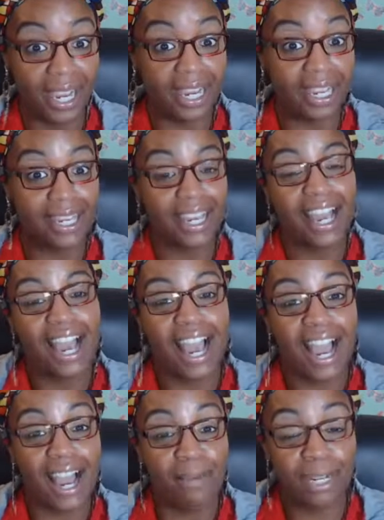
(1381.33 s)
know, hey,
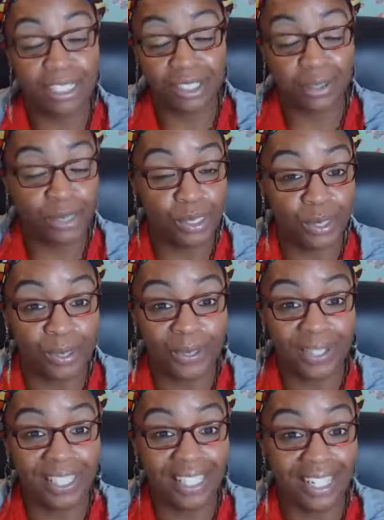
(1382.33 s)
I'm actually going to
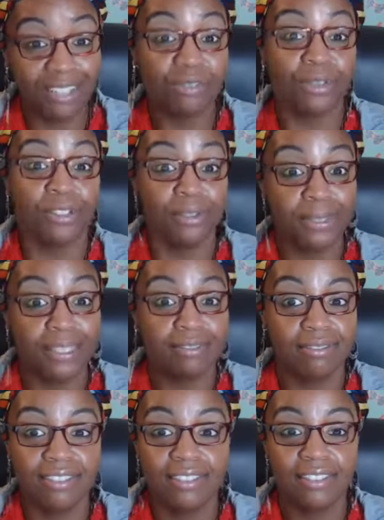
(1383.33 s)
go and lay down for a little bit.